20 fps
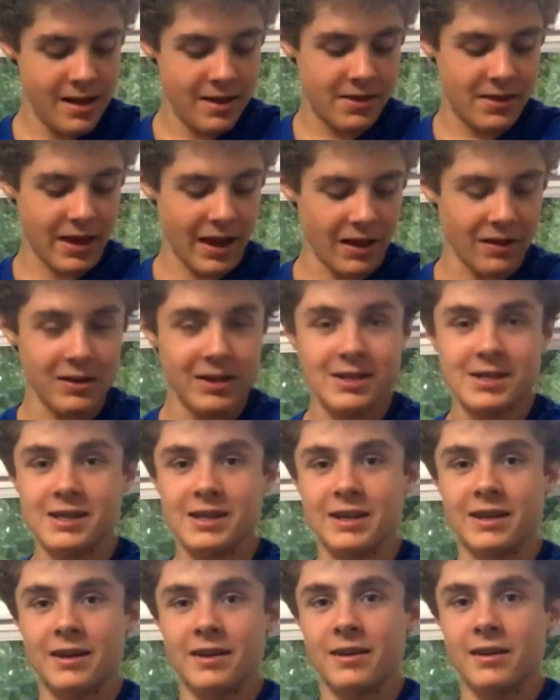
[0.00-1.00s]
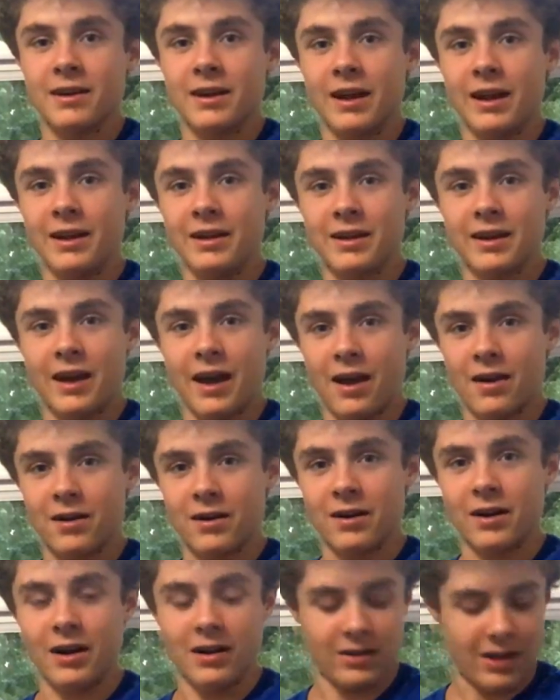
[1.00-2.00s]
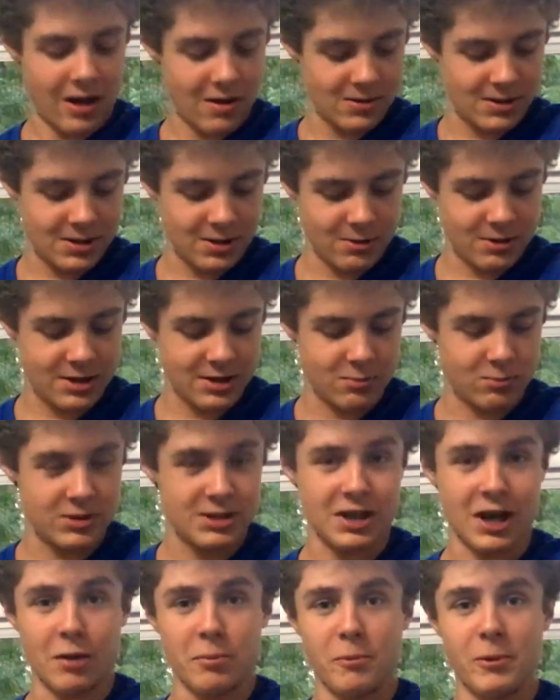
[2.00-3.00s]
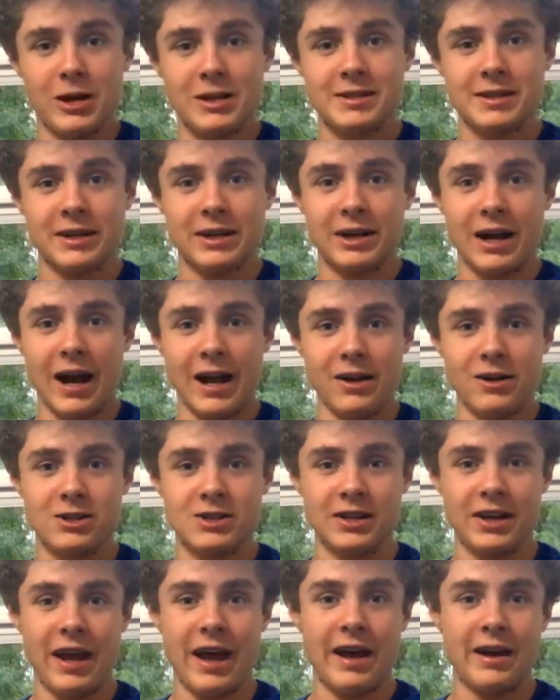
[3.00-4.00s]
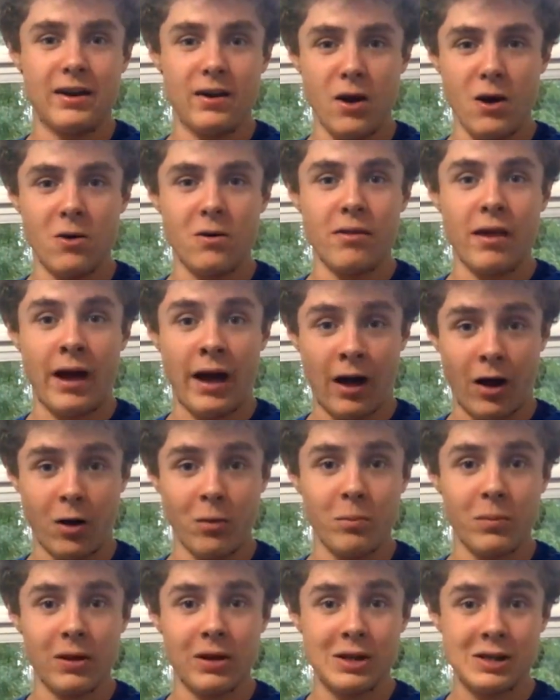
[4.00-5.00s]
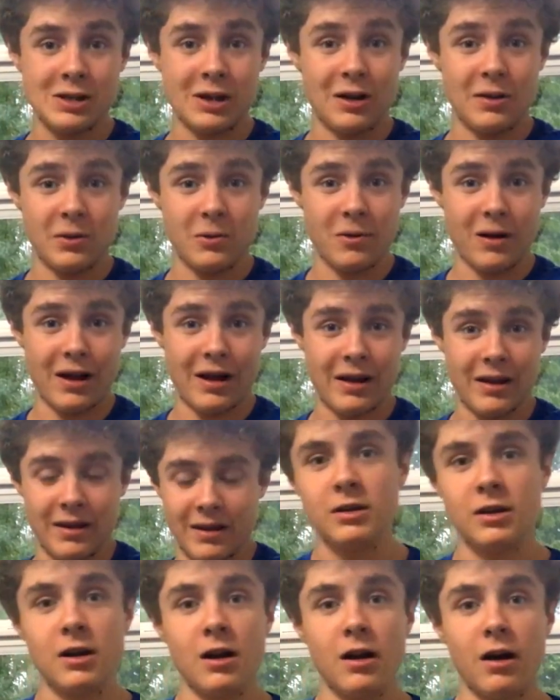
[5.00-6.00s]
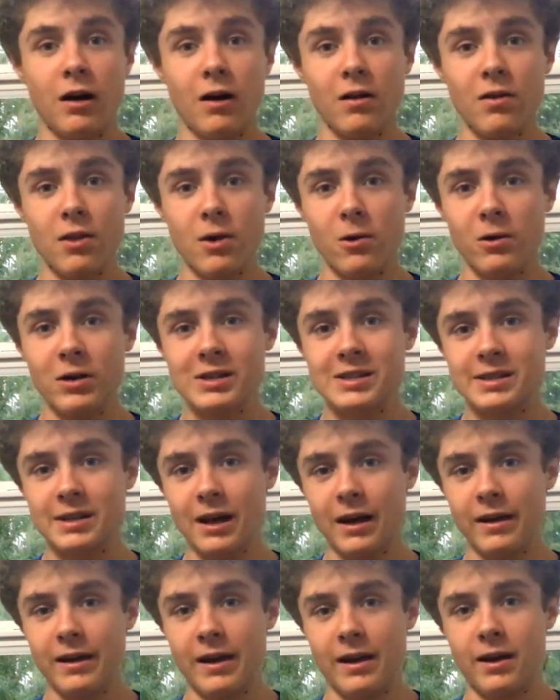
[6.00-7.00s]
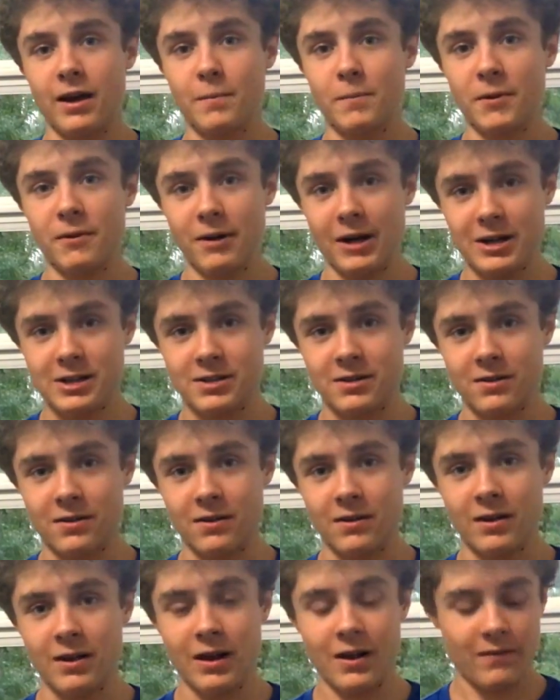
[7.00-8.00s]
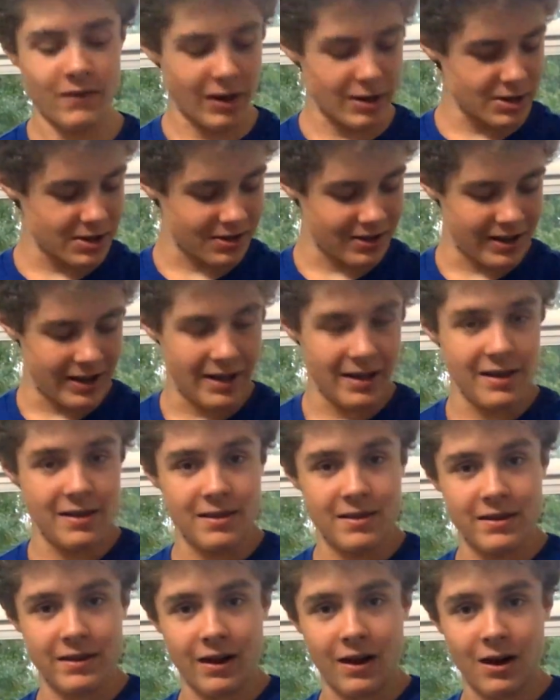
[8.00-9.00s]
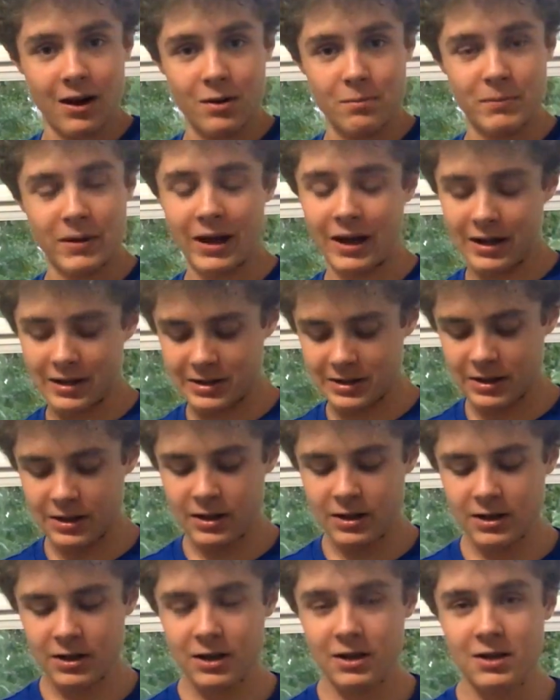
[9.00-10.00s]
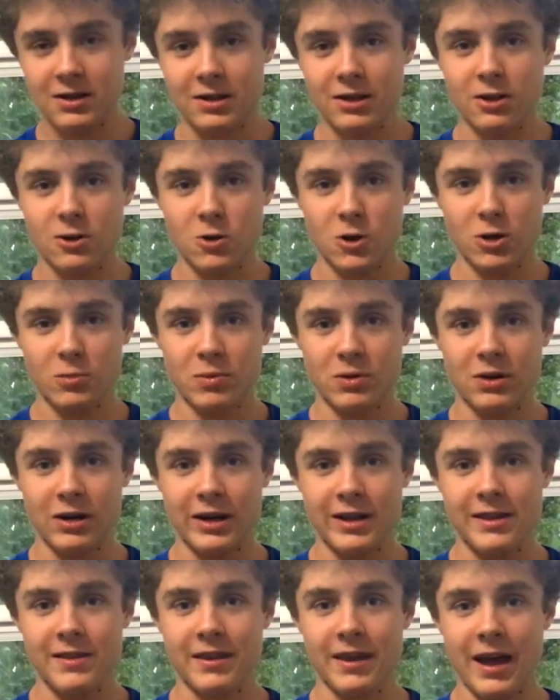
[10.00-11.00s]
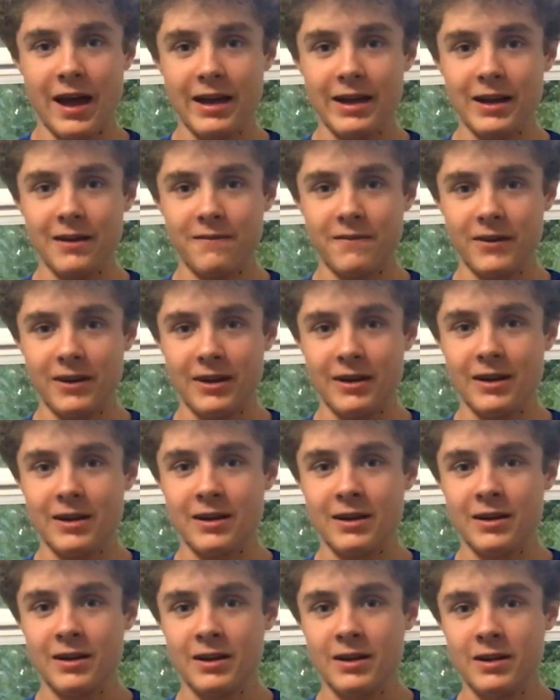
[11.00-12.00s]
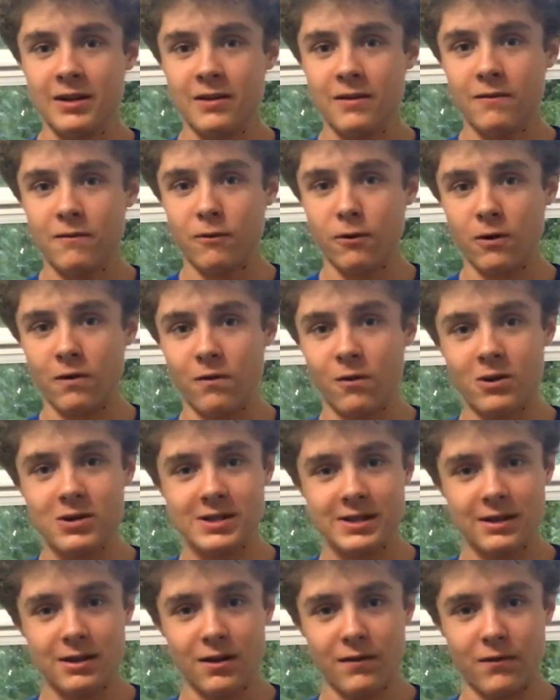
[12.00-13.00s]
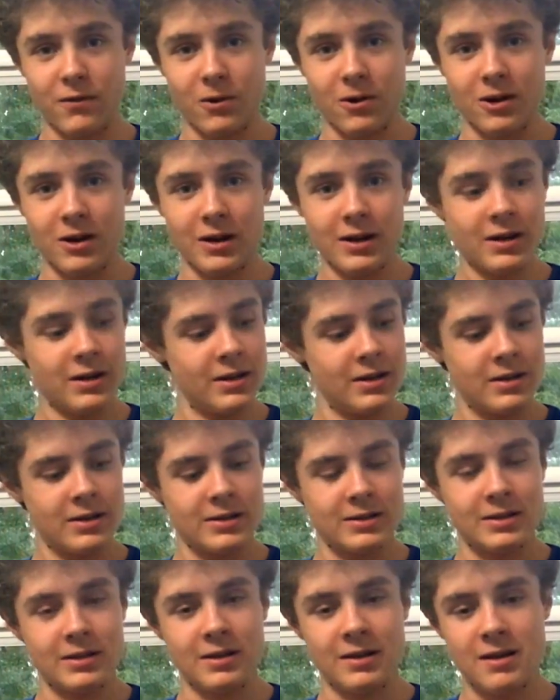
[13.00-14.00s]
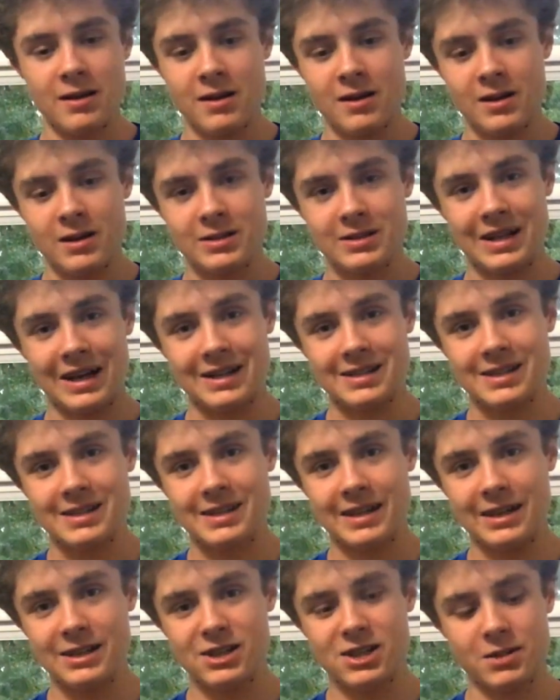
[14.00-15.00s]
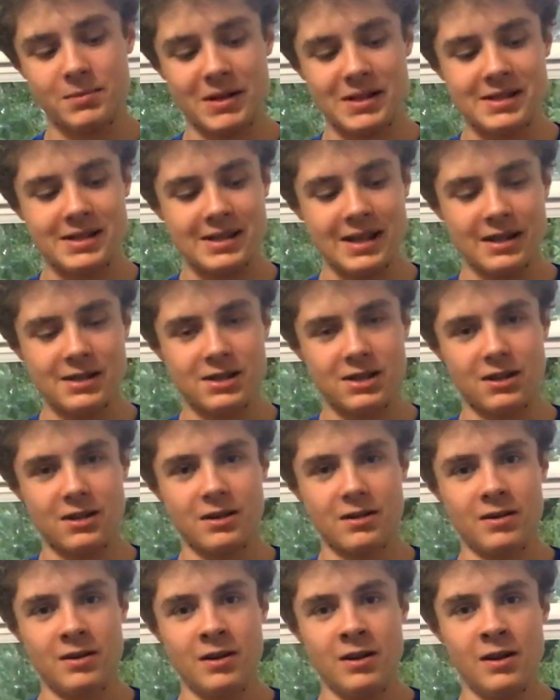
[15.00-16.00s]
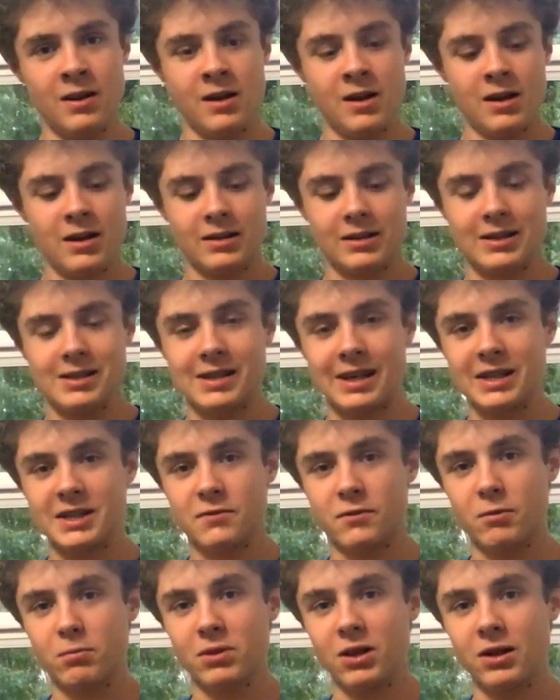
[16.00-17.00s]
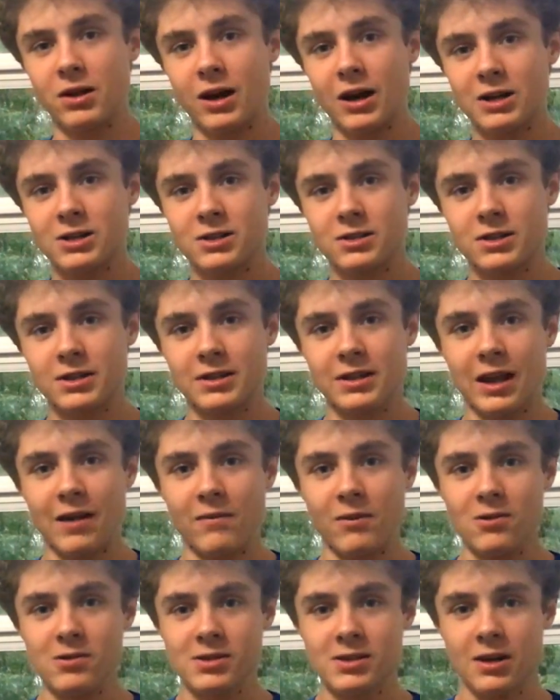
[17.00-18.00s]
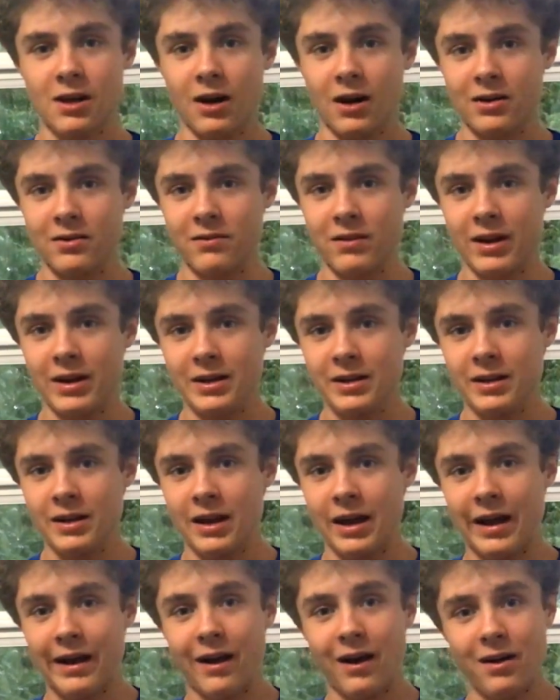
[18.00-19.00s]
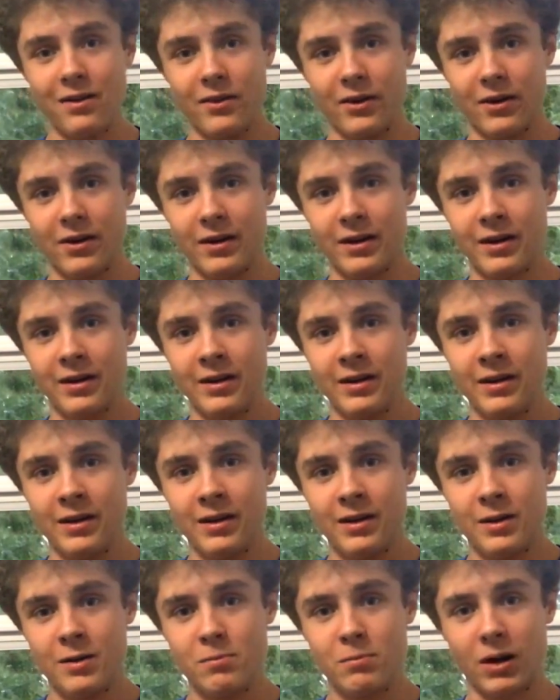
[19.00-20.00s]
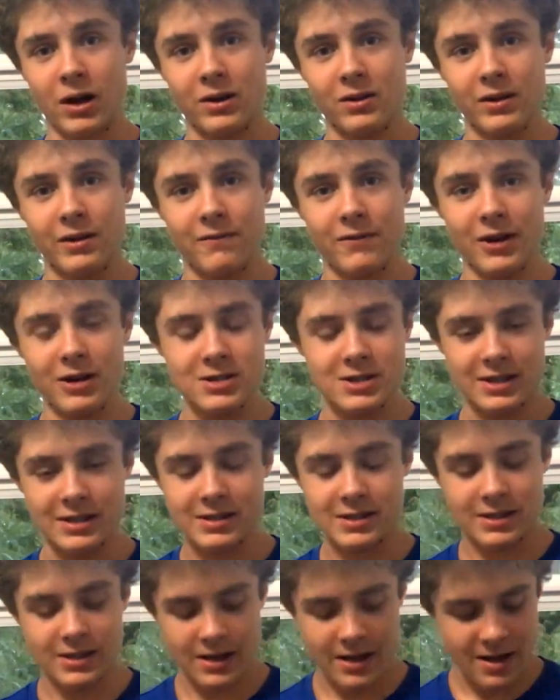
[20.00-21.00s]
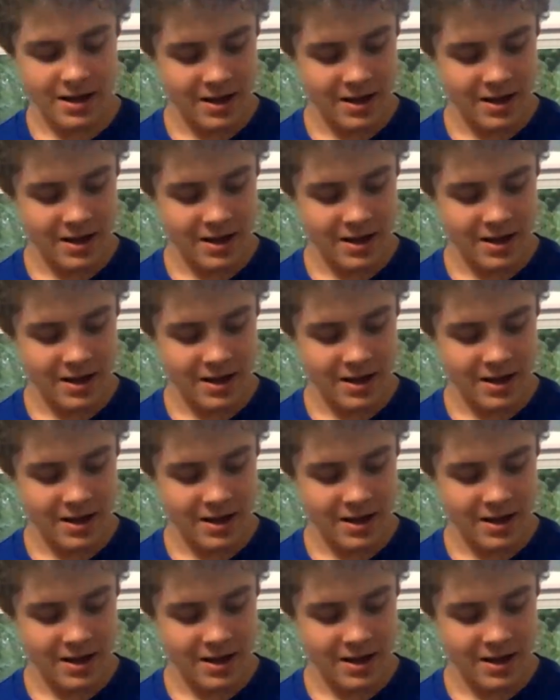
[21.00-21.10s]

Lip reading: The LED indicator allows you to stop wasting your energy and know that help is on the way. Although it is not yet operational, eventually the armband could incorporate the AFE 4404 Texas Instruments sensor to sense for blood oxygen levels, heart rate, and other bodily functions.